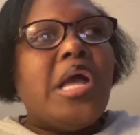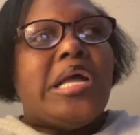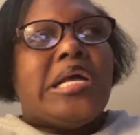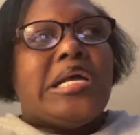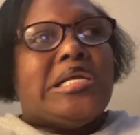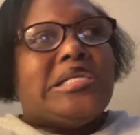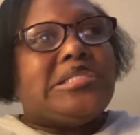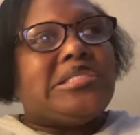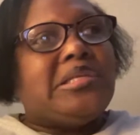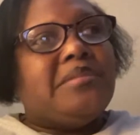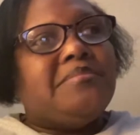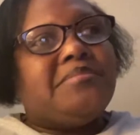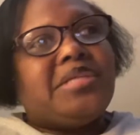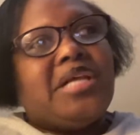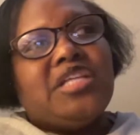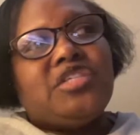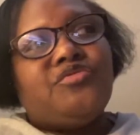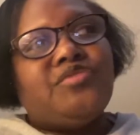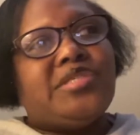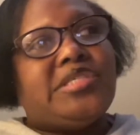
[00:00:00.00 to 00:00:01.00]
And
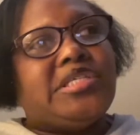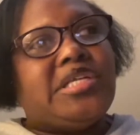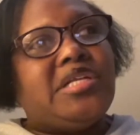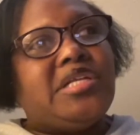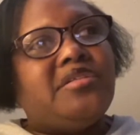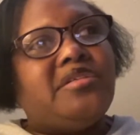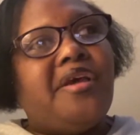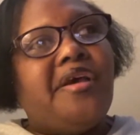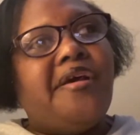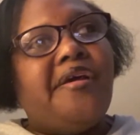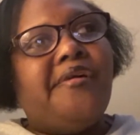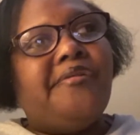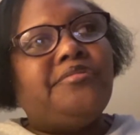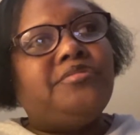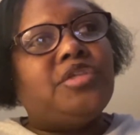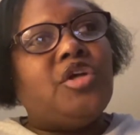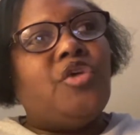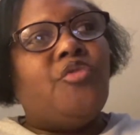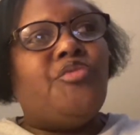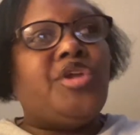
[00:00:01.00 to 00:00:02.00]
sometimes we sit there
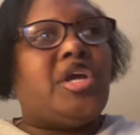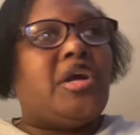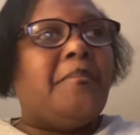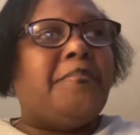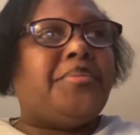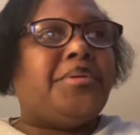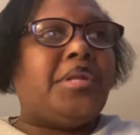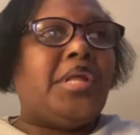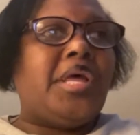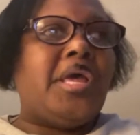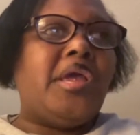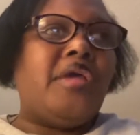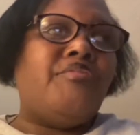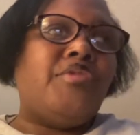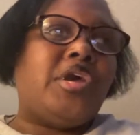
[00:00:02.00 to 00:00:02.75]
and we complain,